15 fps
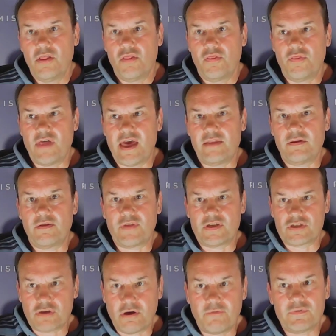Then there's
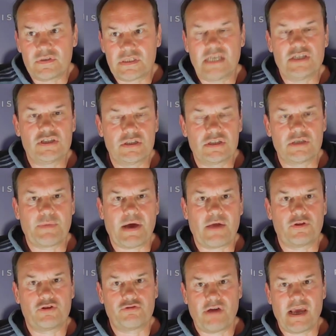conversations about
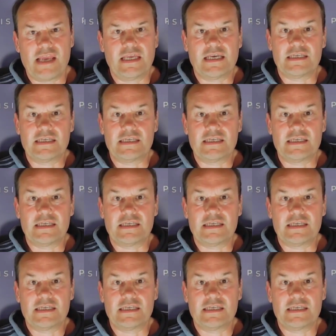the training.